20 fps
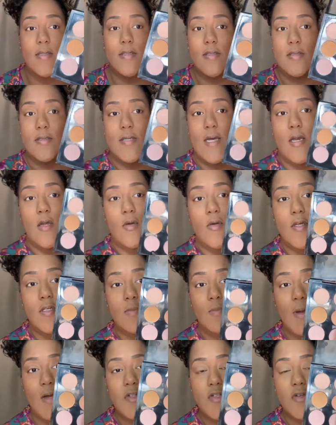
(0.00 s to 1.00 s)
Saddle is
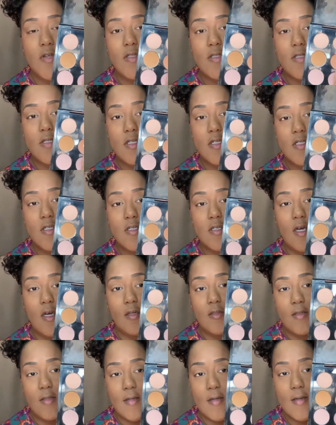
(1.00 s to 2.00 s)
my transition
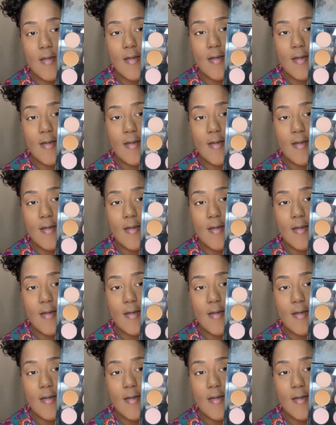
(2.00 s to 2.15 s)
color.